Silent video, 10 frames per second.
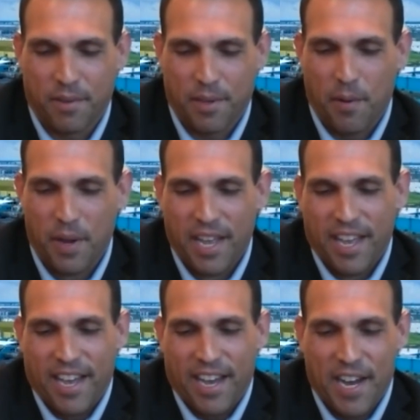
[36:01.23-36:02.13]
So.
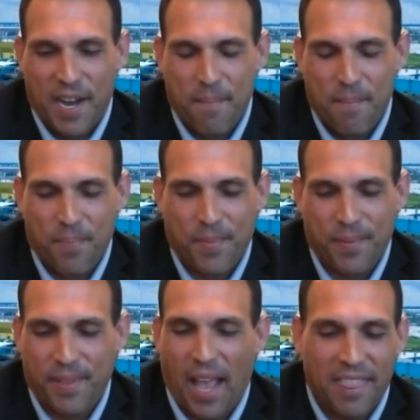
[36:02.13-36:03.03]

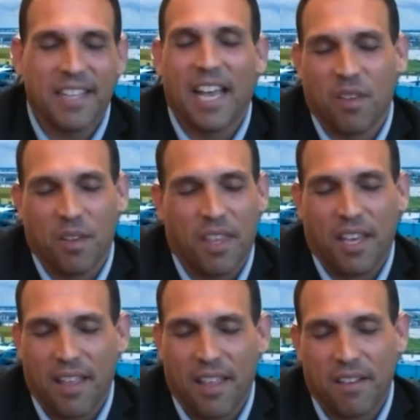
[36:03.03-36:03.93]
I think that's the
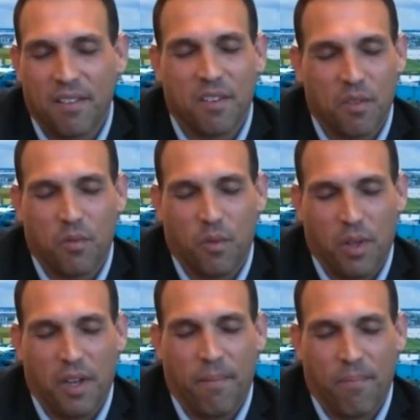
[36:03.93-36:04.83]
thing. I think it's just
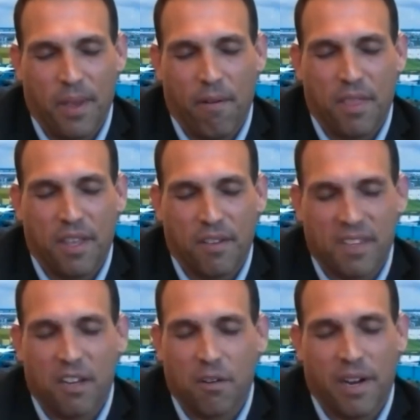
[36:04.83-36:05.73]
everything's
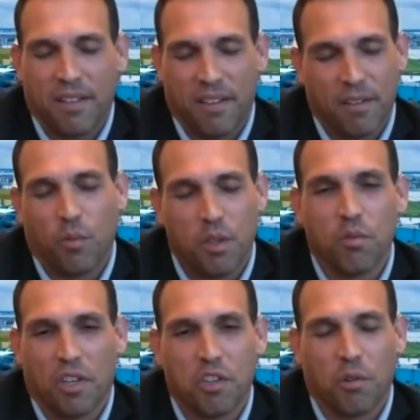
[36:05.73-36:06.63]
taken granted because we do
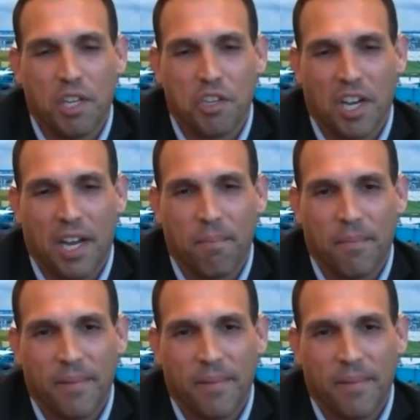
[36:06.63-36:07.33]
such a great job.